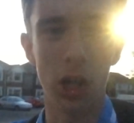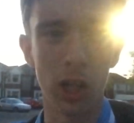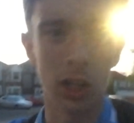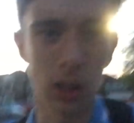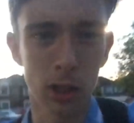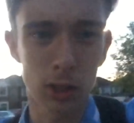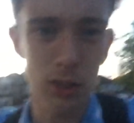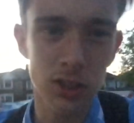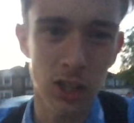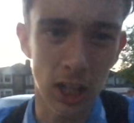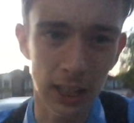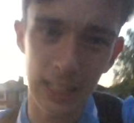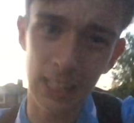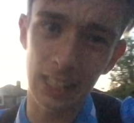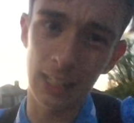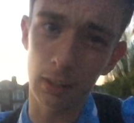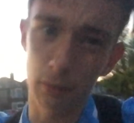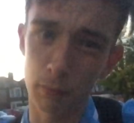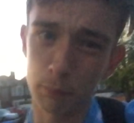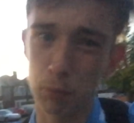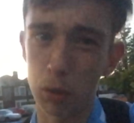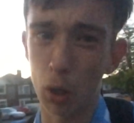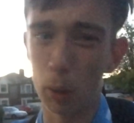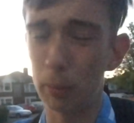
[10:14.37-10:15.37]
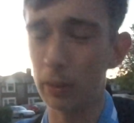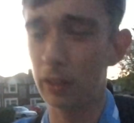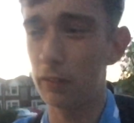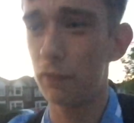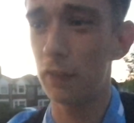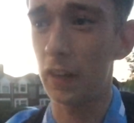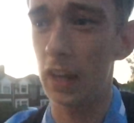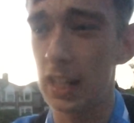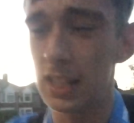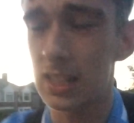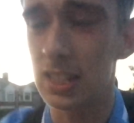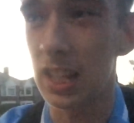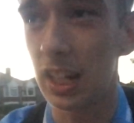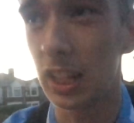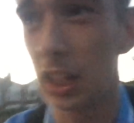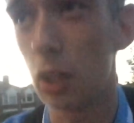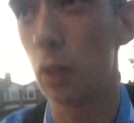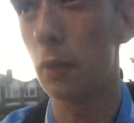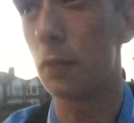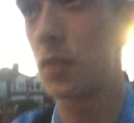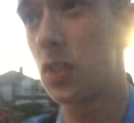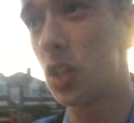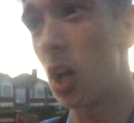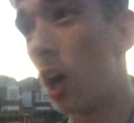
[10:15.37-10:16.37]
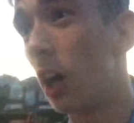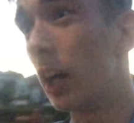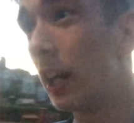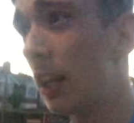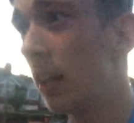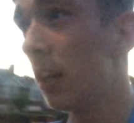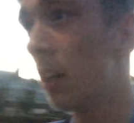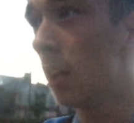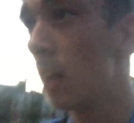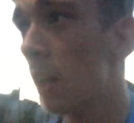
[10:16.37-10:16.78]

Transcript: good. Looks like he could probably fit into the youth side.